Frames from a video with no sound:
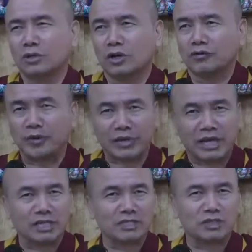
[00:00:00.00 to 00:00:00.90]
of the
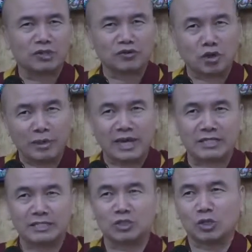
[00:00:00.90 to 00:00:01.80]
reality, of the
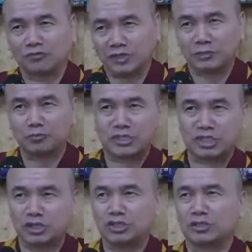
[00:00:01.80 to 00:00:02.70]
humanity, of the
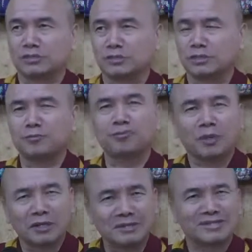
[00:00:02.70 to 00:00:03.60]
sentience,
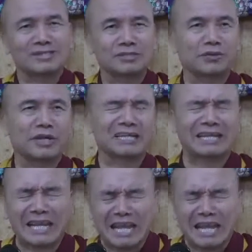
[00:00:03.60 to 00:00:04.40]
this is the reality.